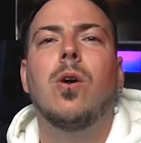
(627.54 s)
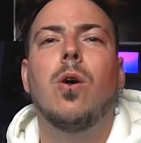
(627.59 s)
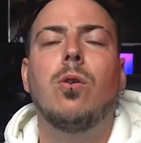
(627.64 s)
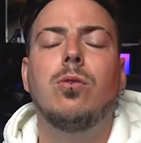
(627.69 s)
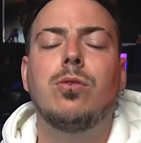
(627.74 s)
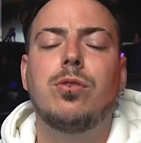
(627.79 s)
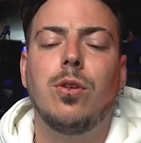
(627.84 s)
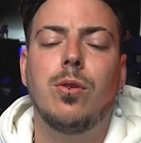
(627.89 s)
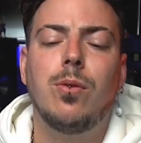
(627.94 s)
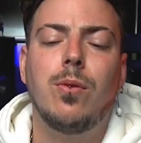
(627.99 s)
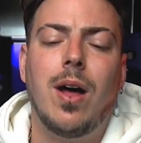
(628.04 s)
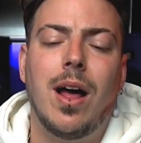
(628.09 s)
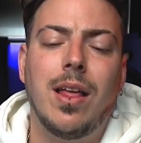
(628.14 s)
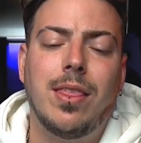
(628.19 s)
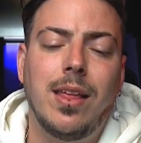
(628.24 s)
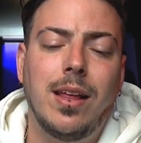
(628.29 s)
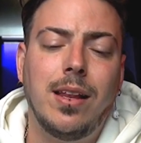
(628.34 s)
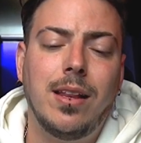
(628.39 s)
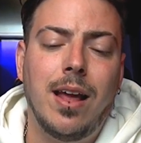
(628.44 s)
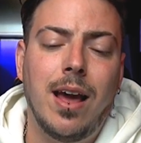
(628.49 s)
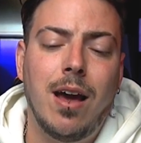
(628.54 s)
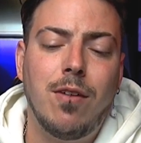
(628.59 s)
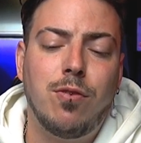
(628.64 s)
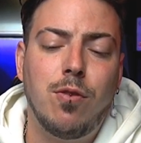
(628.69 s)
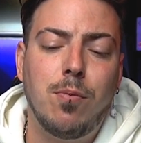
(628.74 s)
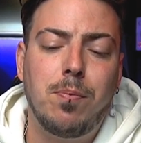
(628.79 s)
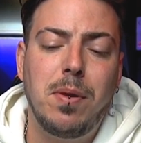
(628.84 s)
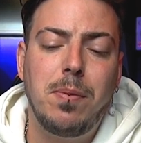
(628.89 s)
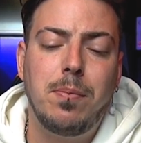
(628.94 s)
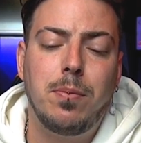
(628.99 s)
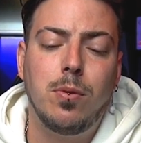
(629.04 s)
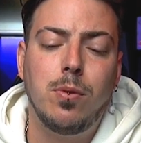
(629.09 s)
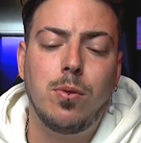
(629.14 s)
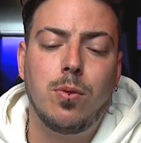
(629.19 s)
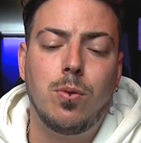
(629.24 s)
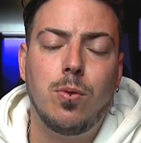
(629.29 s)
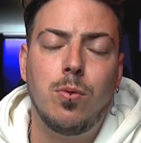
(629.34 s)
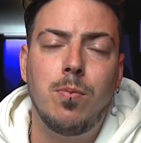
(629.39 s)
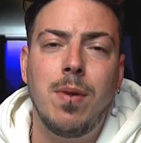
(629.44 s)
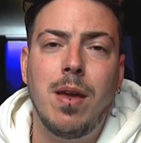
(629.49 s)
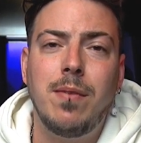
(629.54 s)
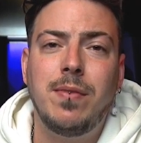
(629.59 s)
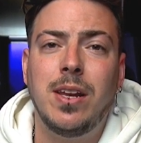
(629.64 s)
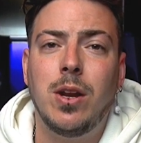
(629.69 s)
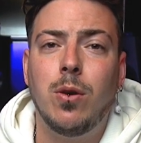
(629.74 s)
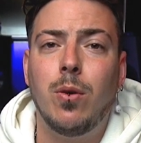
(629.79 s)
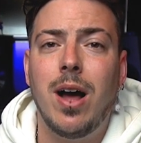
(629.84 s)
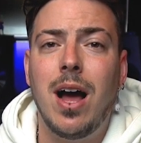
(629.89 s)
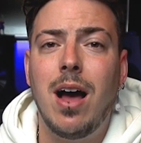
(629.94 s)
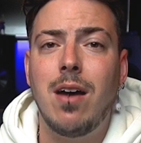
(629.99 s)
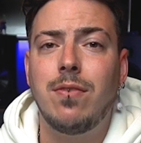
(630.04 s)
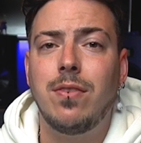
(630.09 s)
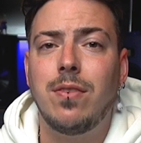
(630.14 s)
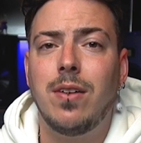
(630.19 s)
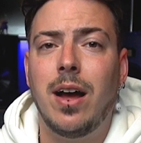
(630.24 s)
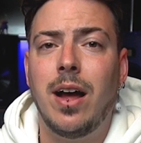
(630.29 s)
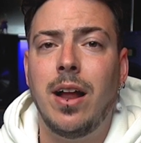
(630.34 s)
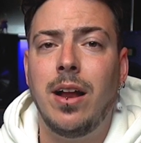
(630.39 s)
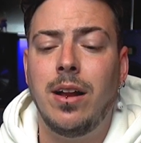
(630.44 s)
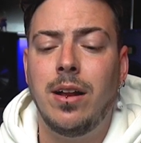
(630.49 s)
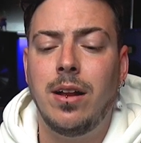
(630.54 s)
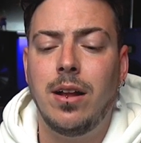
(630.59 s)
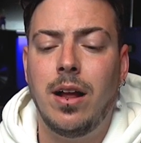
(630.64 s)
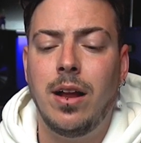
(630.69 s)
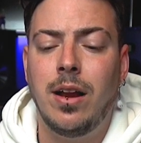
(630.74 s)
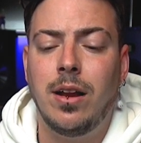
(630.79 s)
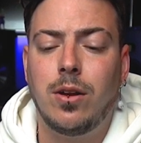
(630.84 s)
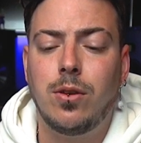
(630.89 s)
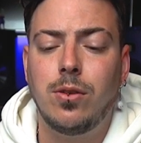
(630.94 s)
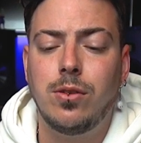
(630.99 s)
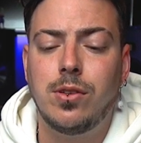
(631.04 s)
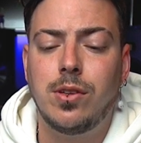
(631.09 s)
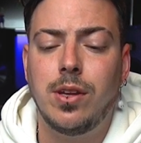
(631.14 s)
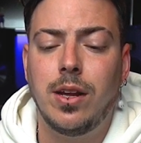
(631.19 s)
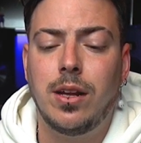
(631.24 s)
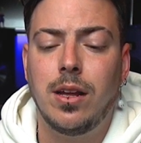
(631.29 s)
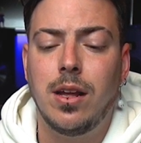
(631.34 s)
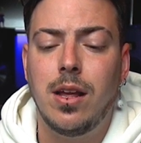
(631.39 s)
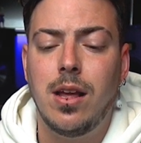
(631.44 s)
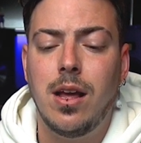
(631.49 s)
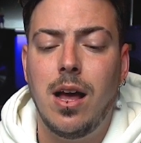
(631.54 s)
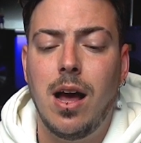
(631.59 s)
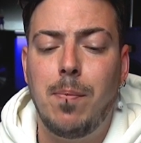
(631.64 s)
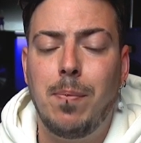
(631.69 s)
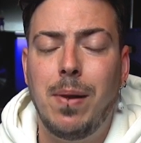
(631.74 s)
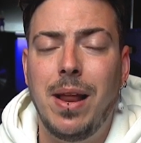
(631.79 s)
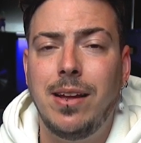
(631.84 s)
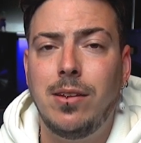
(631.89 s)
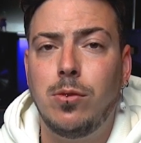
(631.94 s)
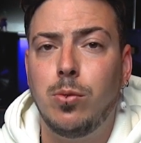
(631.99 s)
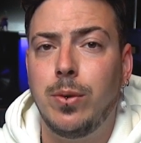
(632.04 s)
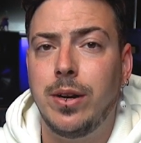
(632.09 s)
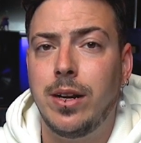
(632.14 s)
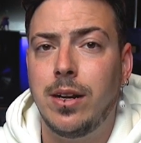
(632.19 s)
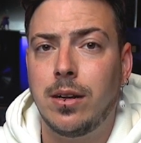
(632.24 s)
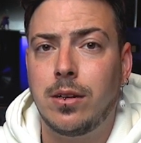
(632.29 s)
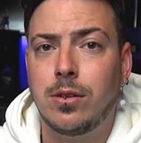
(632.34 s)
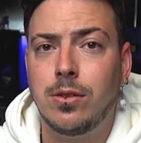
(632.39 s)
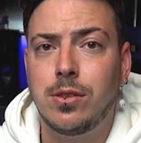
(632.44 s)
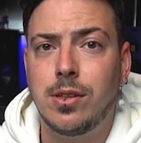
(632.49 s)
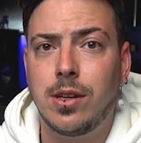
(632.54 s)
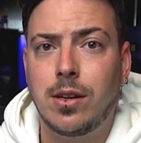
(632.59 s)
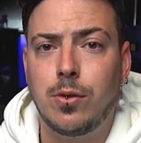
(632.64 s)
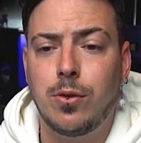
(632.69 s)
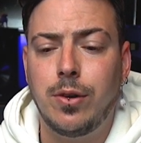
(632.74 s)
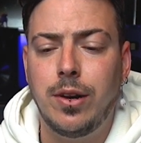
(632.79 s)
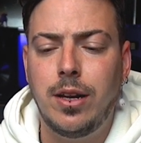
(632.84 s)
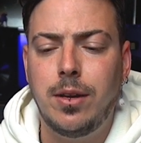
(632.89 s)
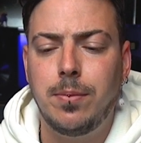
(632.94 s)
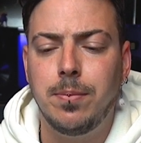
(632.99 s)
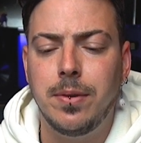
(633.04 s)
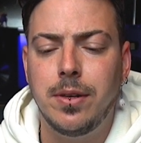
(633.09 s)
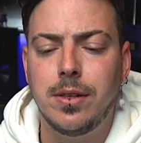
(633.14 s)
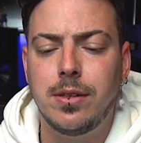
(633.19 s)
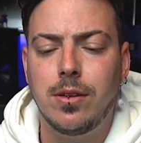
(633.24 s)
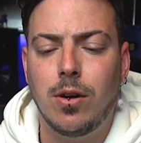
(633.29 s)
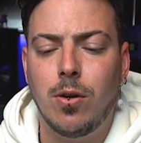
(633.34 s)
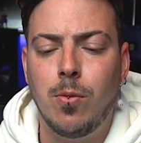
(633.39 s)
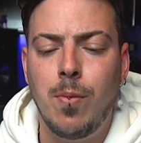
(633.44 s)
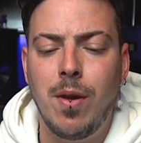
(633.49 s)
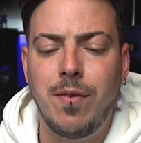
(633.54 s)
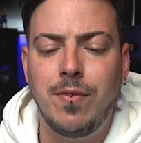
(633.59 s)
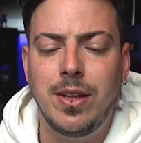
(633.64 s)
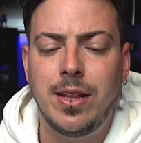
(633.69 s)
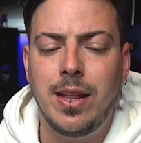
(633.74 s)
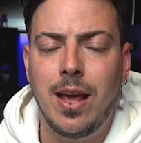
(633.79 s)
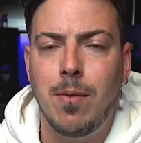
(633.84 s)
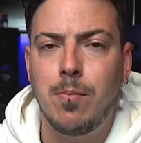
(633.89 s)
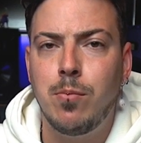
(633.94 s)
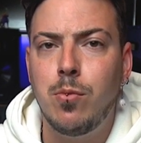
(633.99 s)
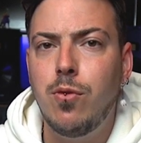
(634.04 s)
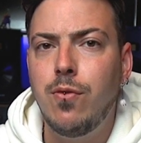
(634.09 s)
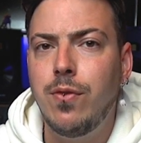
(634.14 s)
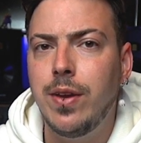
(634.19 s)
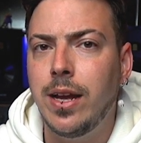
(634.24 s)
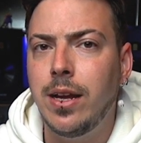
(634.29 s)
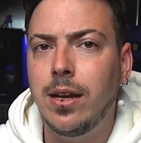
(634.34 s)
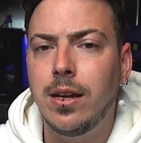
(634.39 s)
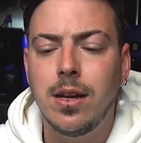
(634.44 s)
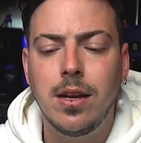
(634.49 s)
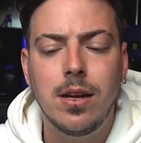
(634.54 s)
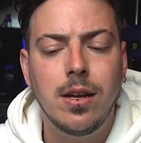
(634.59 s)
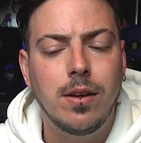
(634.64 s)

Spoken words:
Also, I think they are for people who maybe don't have a place with acoustic treatment, or maybe they are moving